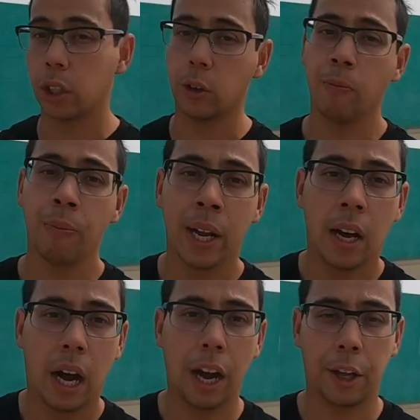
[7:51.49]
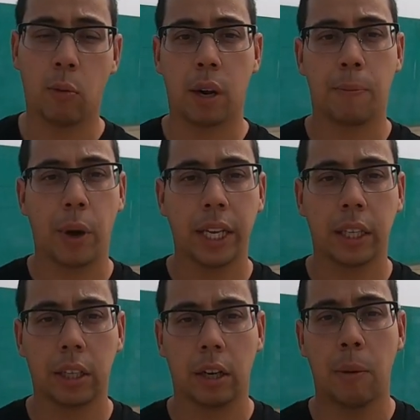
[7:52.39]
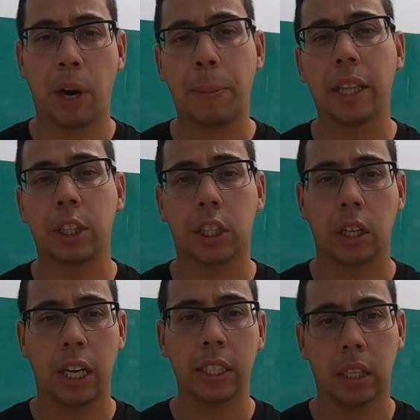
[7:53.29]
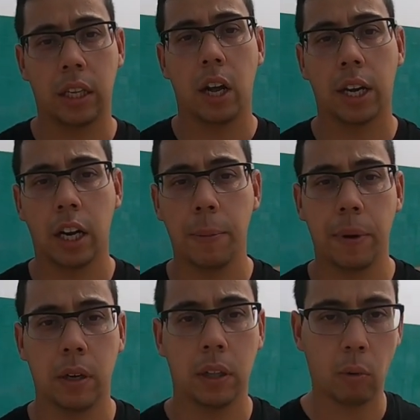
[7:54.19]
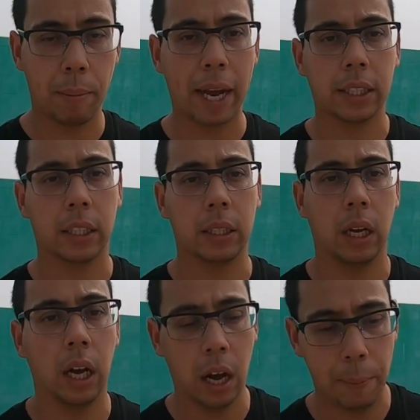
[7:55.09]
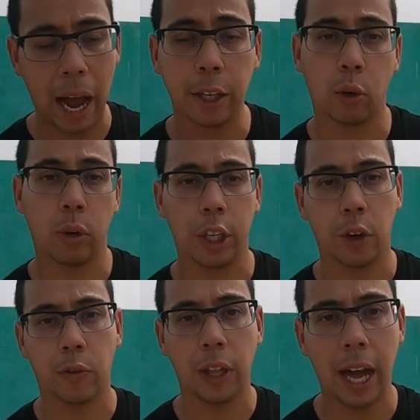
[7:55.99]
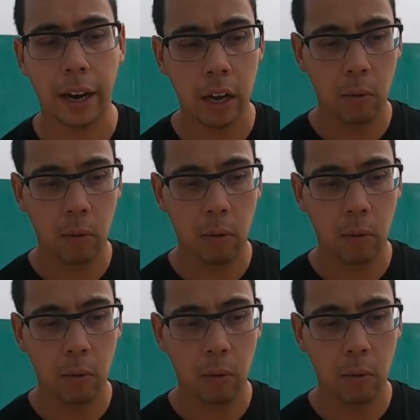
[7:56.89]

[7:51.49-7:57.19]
So uh, you don't wanna break the, a brake pad that's just gonna instantly lock it up. The Winmax uh, pads are really good for that.